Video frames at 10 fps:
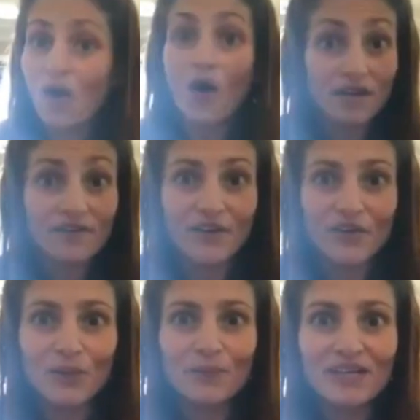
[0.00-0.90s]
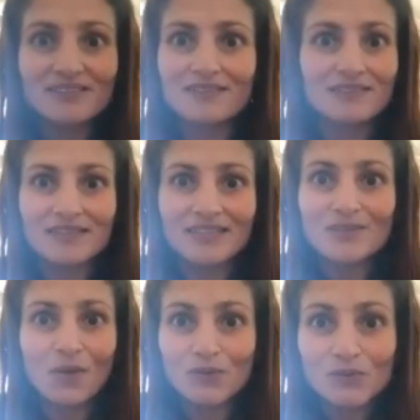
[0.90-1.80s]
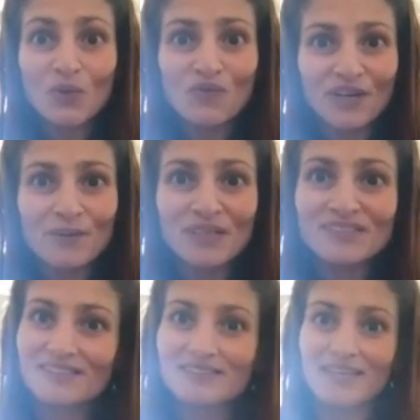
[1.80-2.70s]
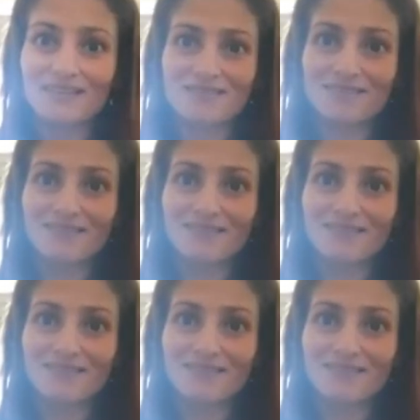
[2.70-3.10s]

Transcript: on a regular basis is also a very big success.